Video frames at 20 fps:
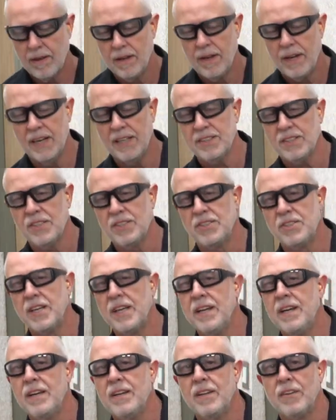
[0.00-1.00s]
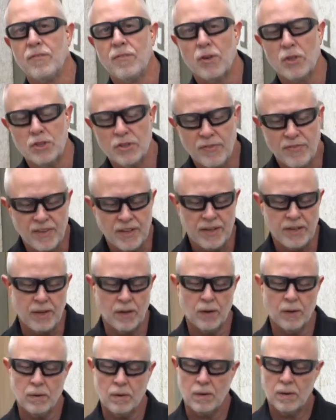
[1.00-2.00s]
As I stated in the first
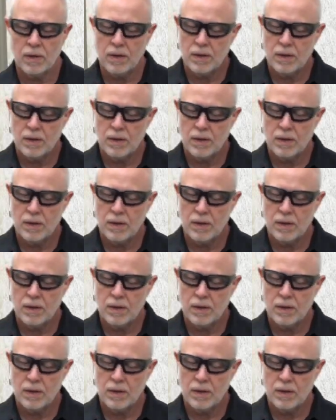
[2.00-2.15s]
video,